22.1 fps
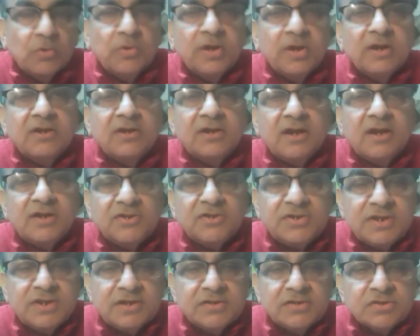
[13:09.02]
When
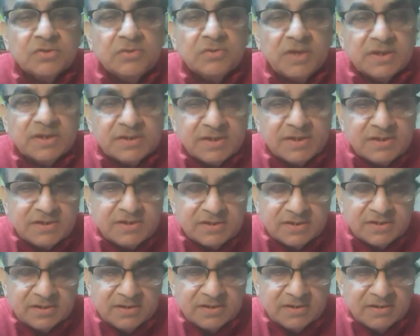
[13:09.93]
religions
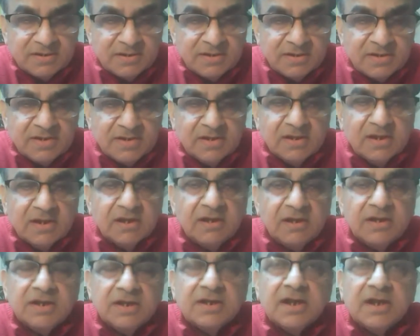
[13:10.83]
coexist,
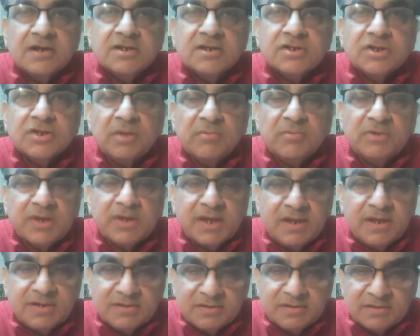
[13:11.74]
leaders
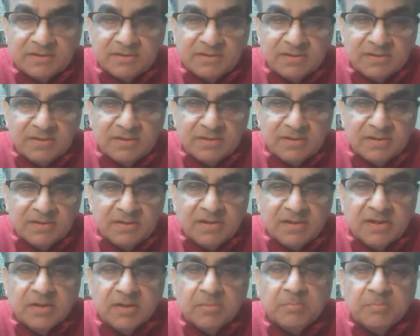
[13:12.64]
communicate
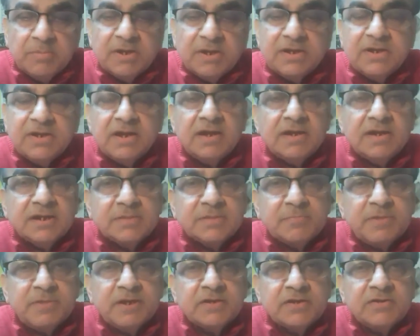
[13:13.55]
Media
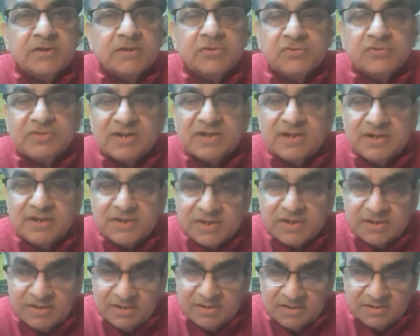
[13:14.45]
respect
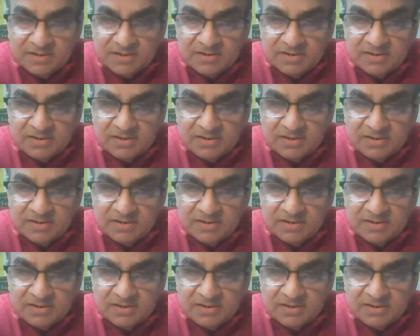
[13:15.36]
neutrality.